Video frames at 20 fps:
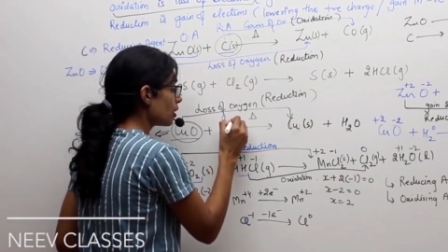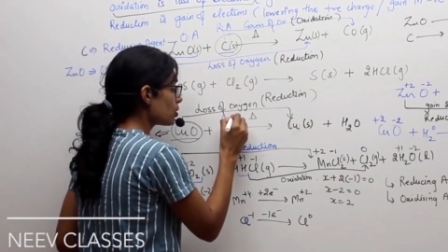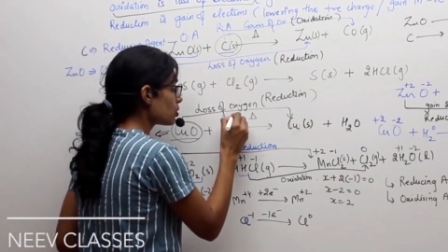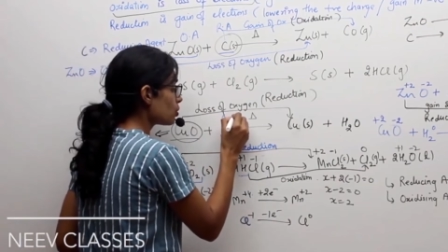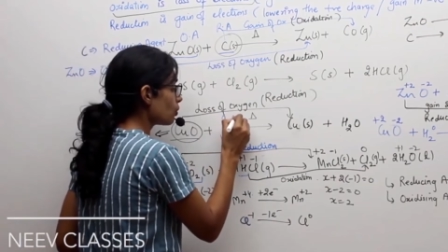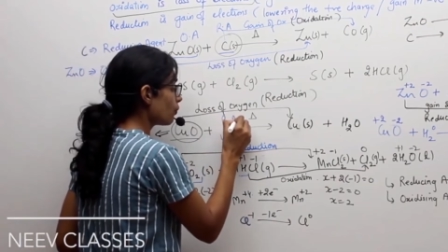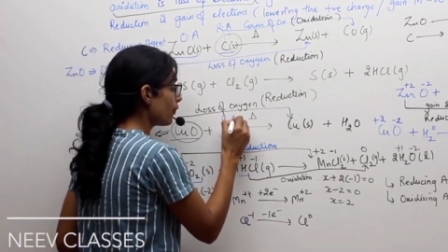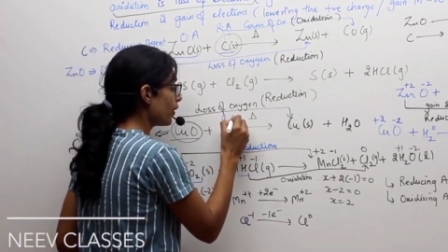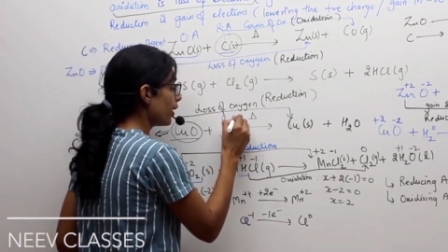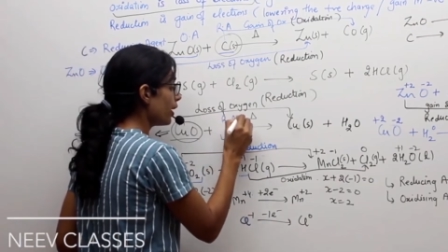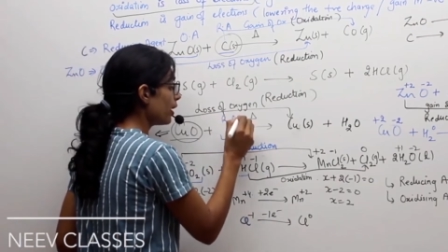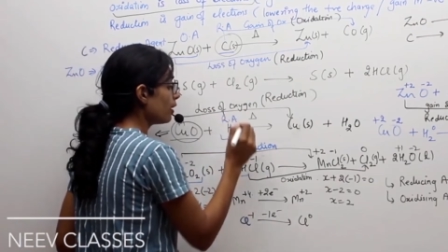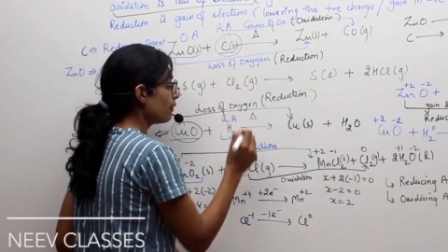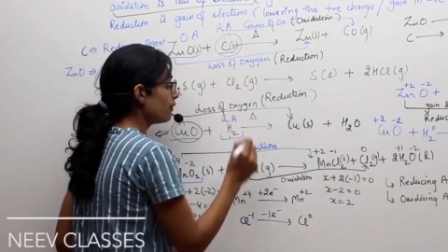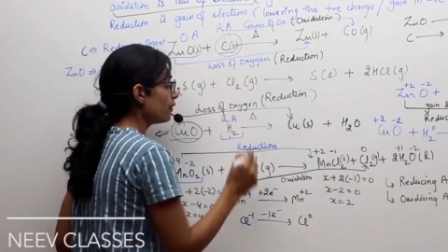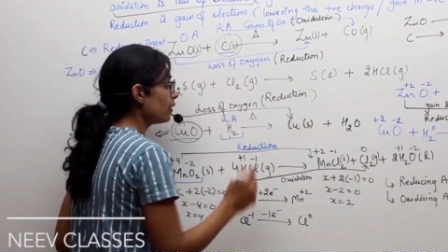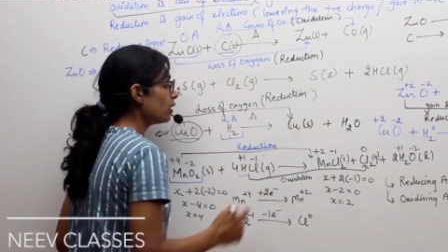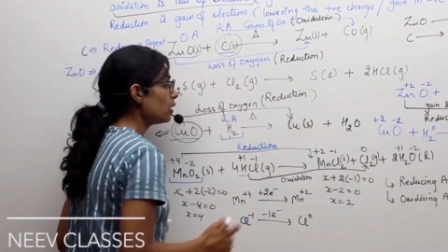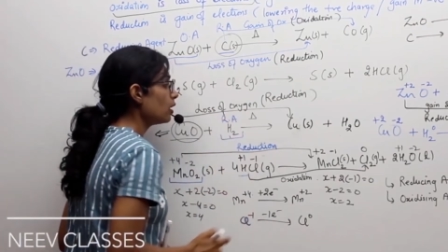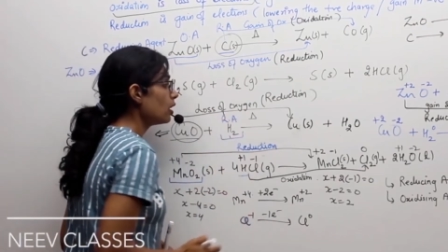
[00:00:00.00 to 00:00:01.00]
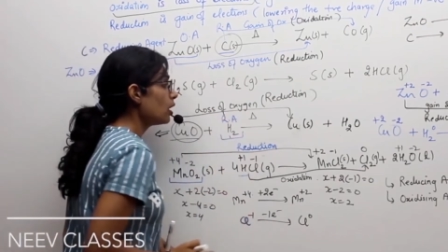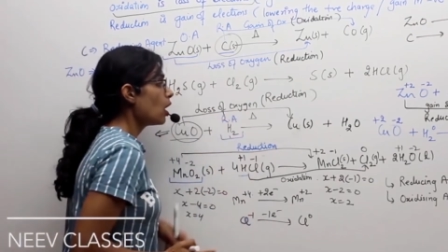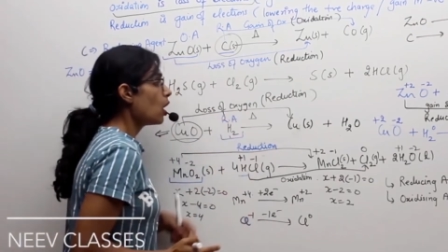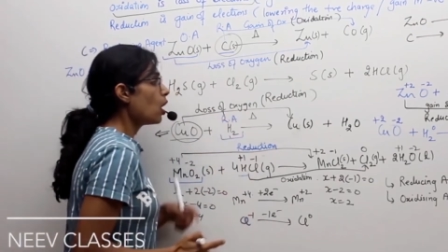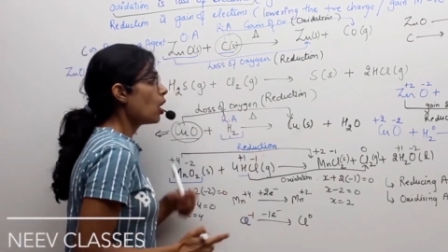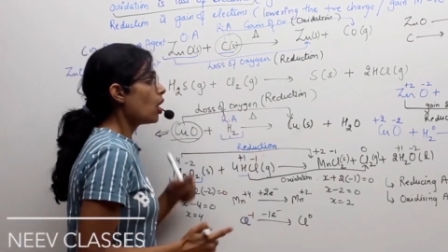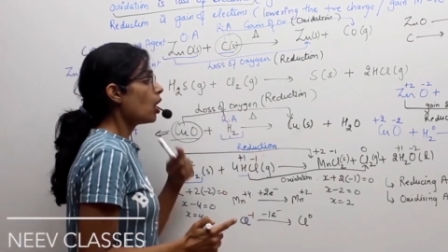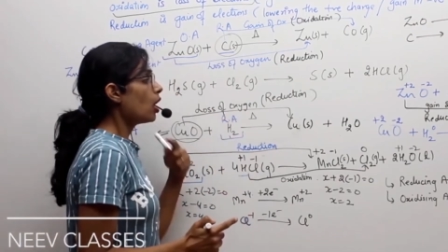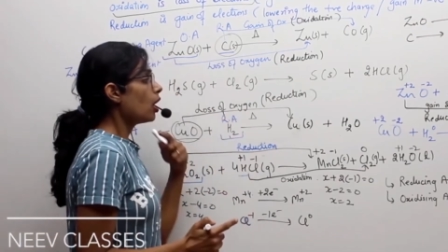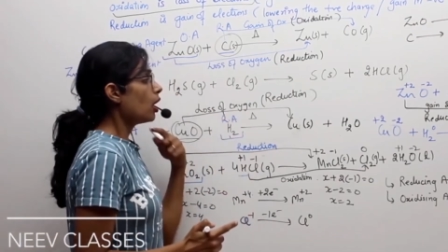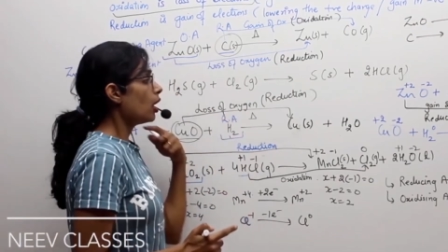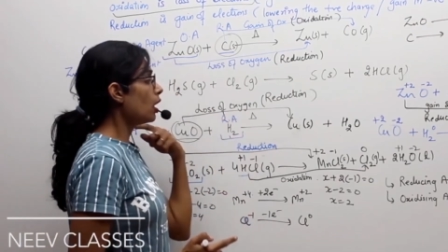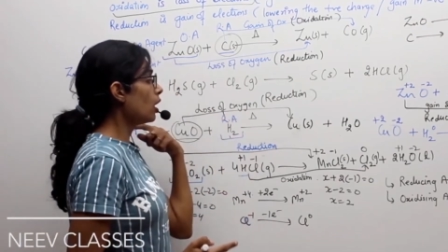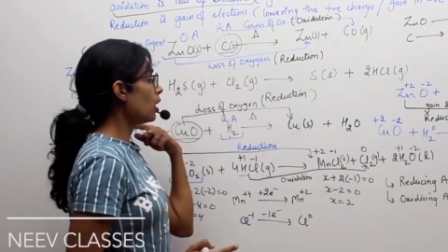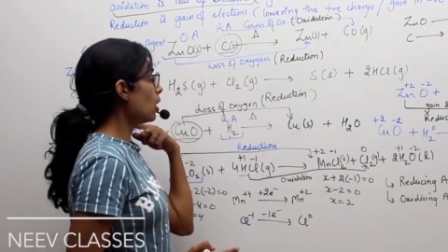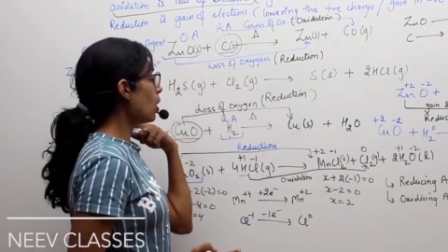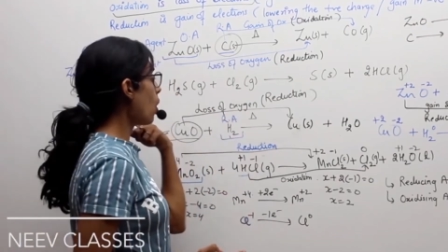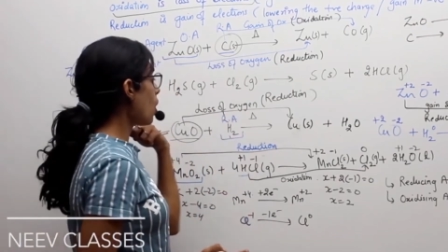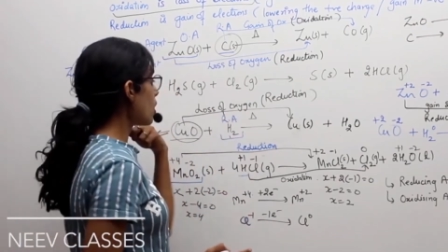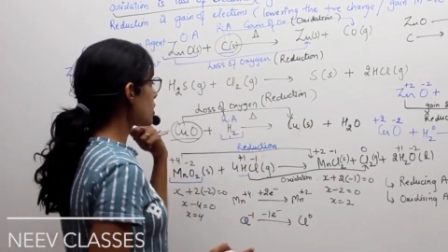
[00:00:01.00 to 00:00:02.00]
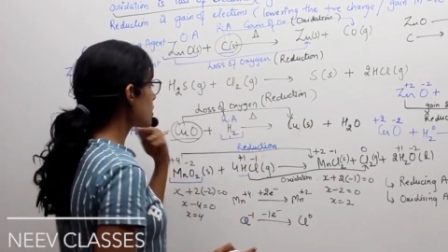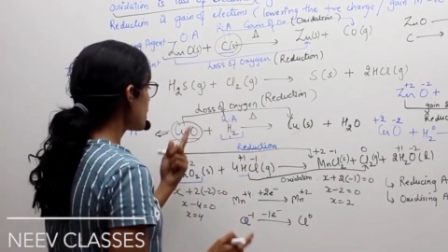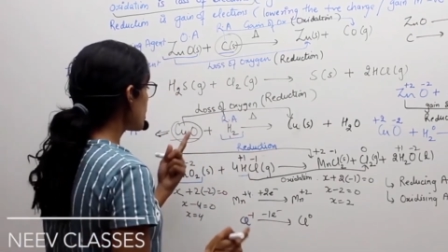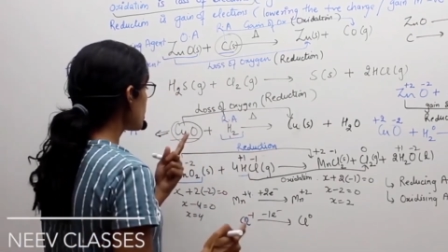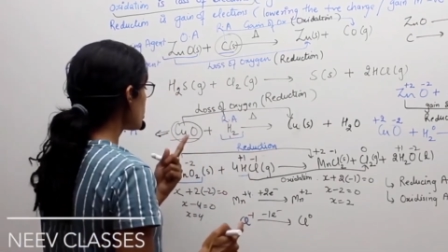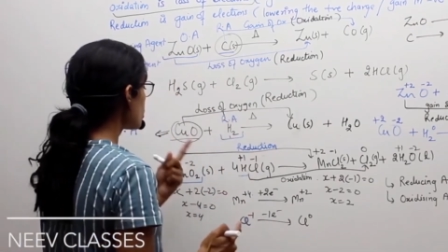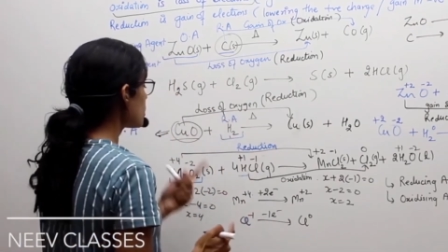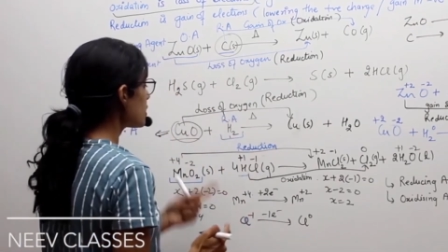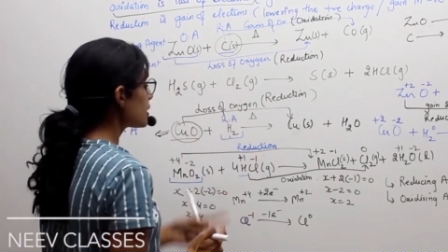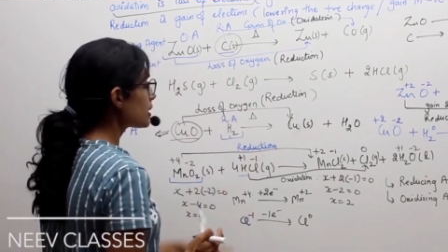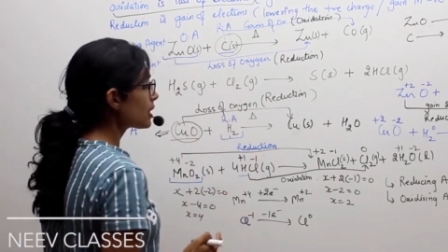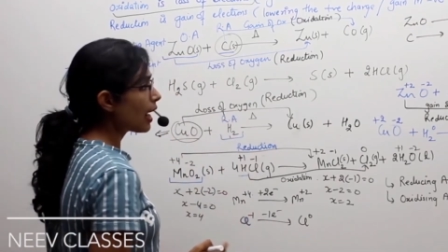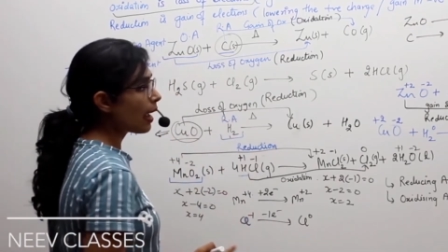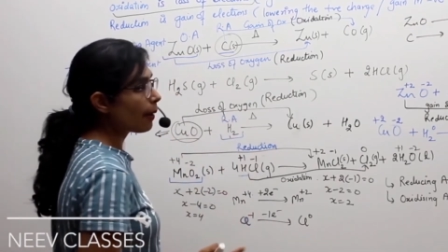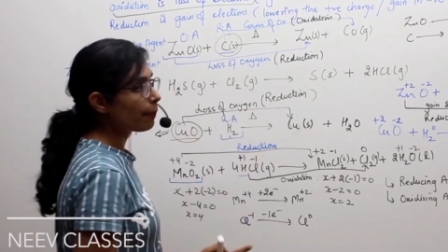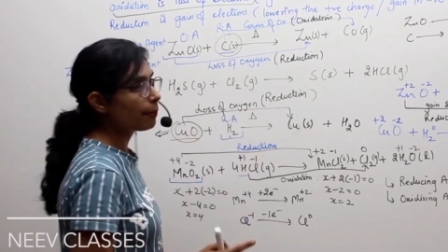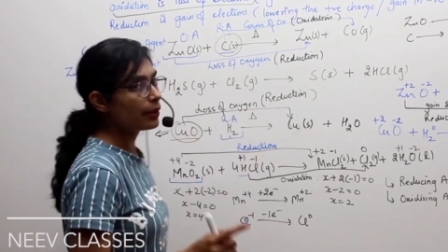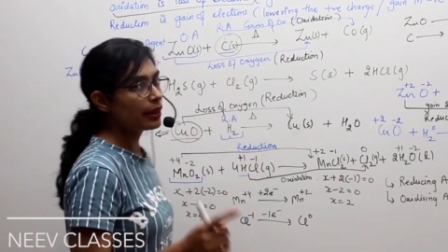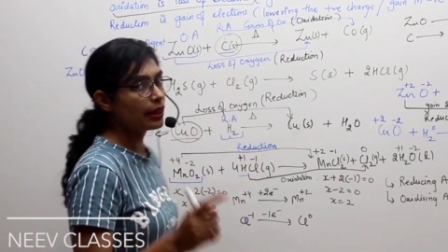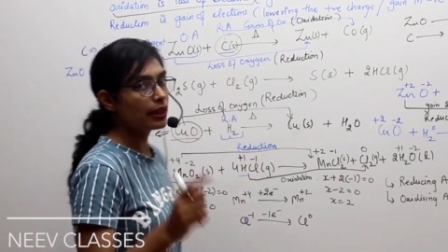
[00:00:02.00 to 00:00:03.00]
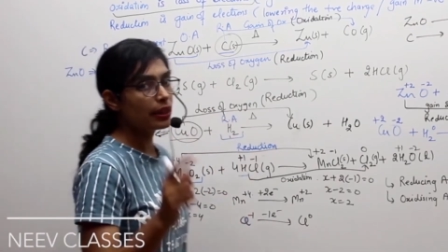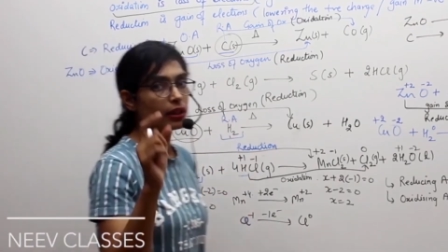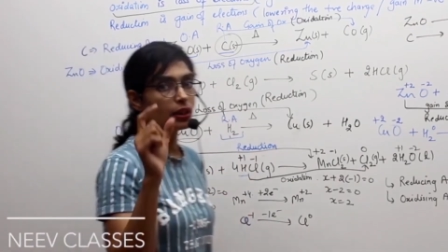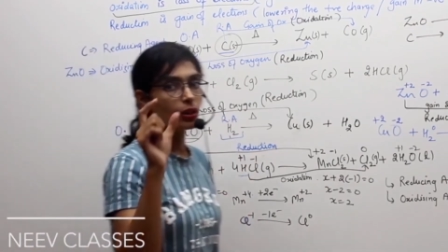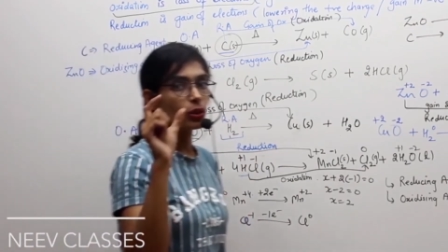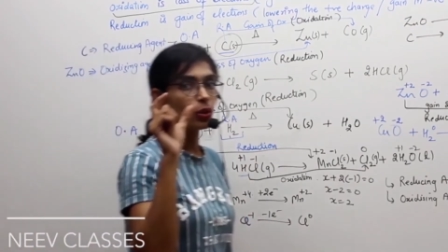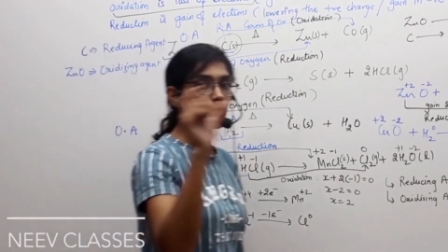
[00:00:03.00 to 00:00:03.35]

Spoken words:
So wherever oxidation is happening,